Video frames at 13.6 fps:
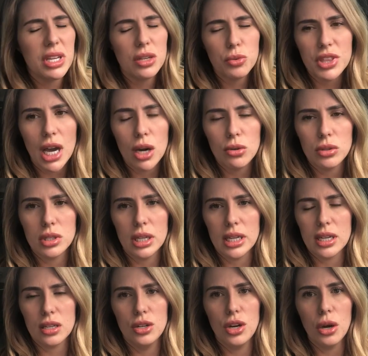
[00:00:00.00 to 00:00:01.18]
without
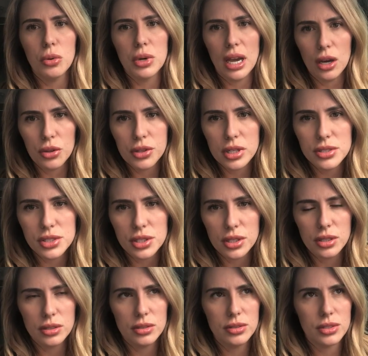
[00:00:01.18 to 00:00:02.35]
like known health
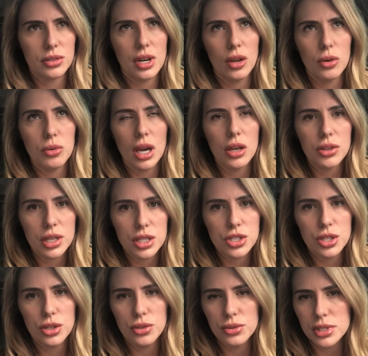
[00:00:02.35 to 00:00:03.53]
concerns or known health
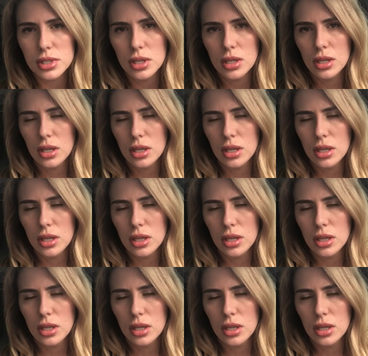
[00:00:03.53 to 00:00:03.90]
issues,